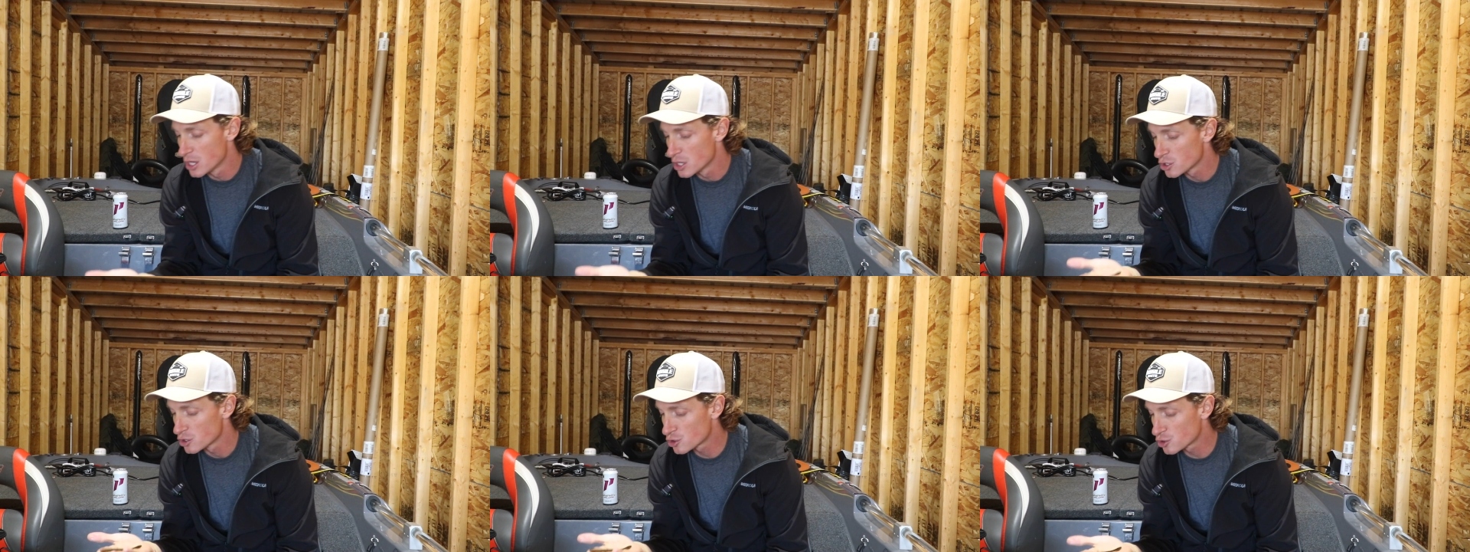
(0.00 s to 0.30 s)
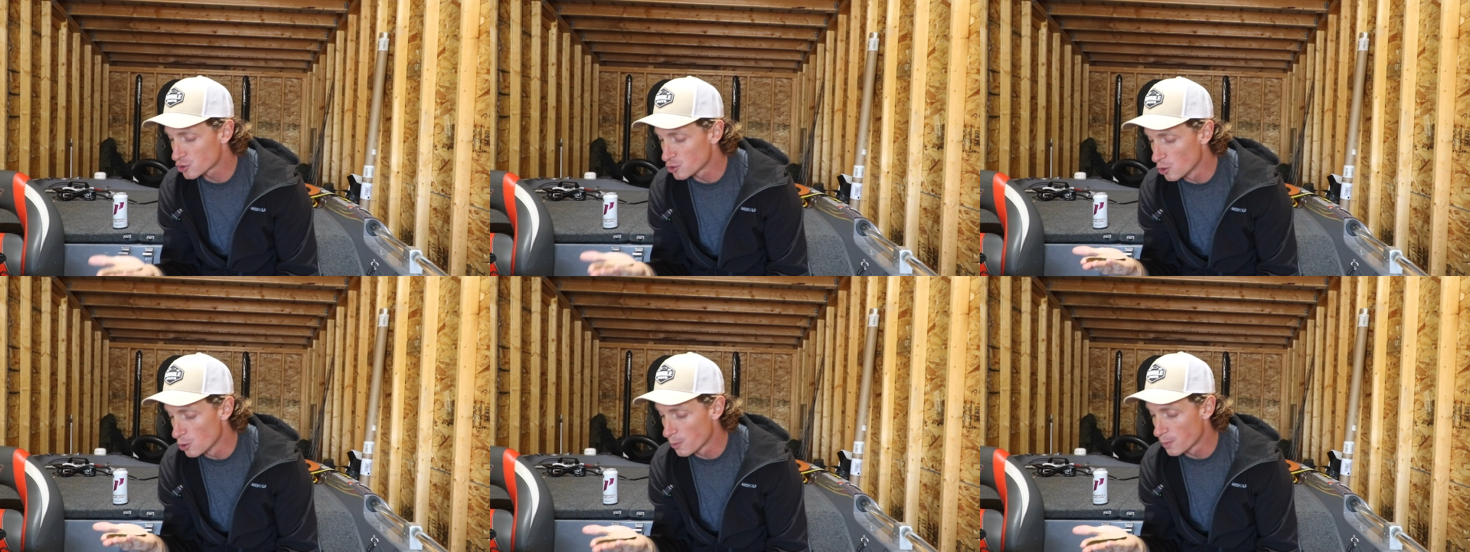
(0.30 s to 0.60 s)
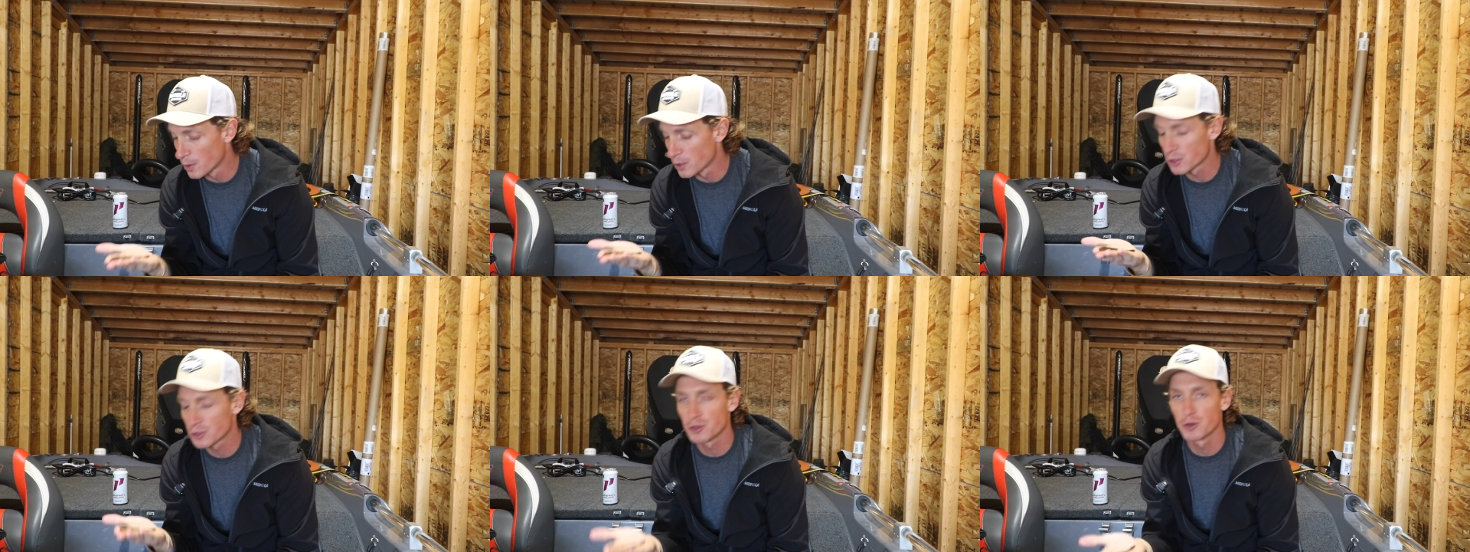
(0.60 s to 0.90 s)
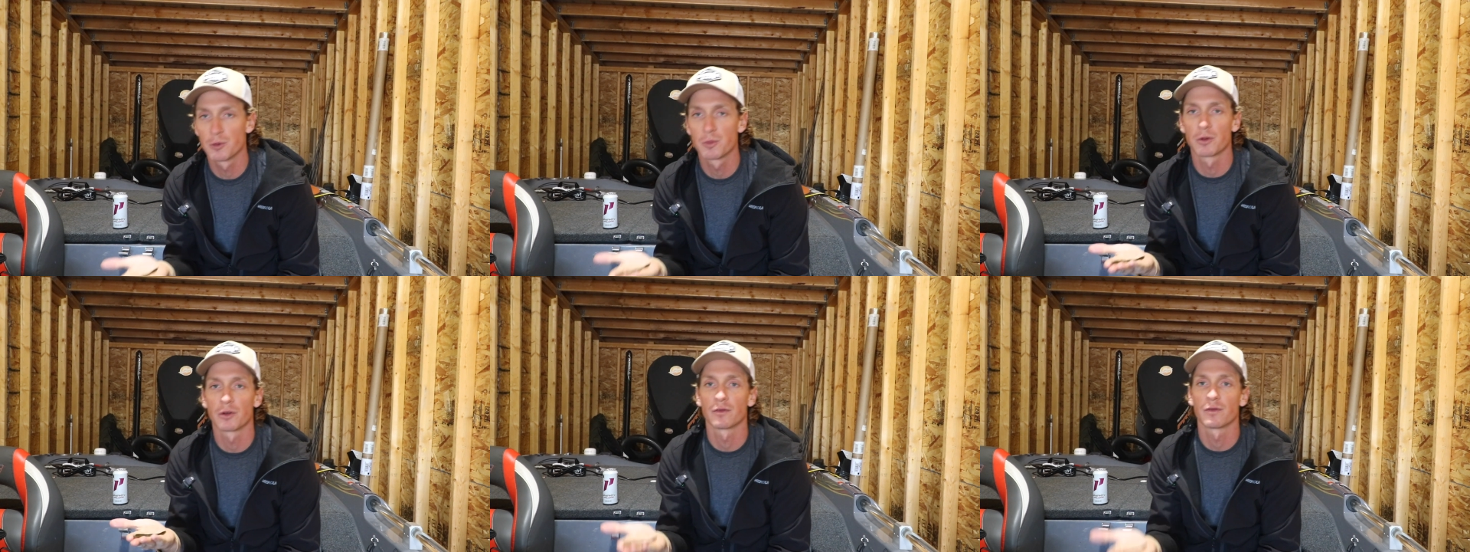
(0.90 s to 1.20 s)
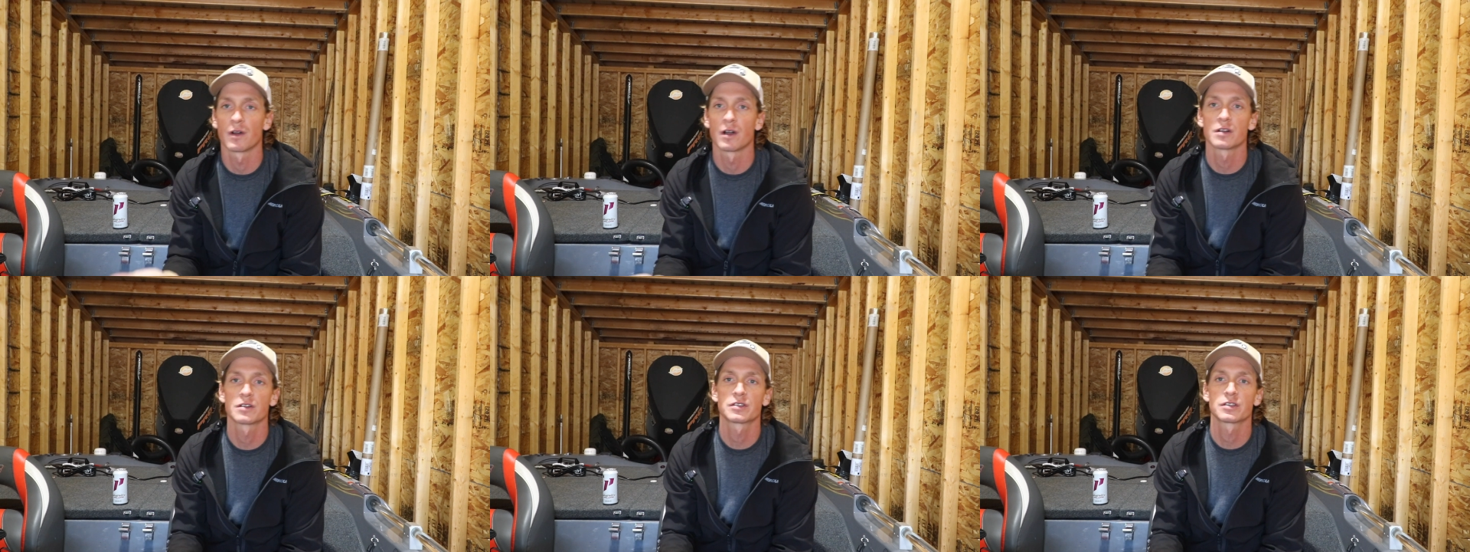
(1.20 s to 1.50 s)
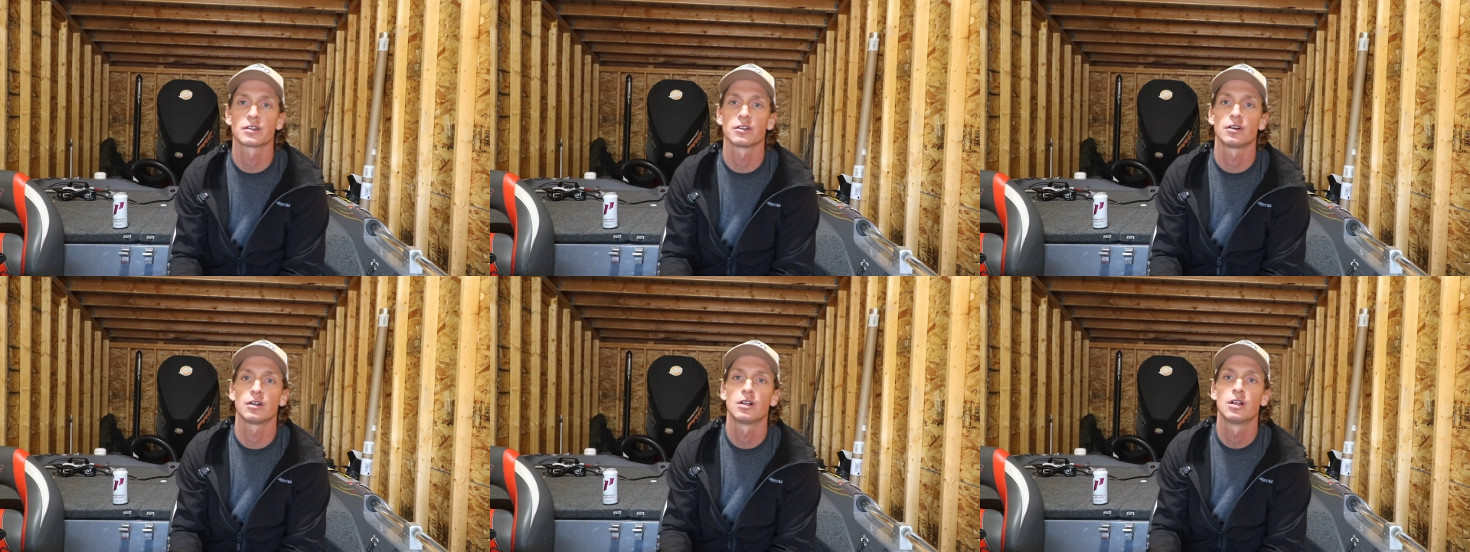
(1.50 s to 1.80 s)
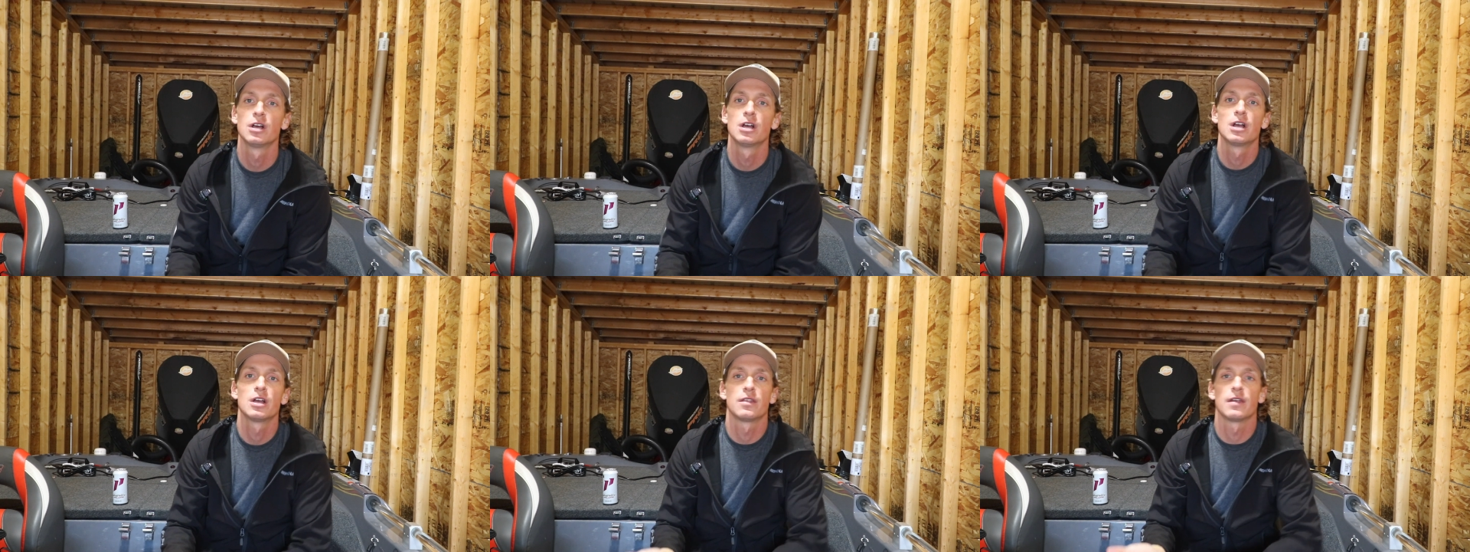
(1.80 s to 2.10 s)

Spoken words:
Super, super versatile.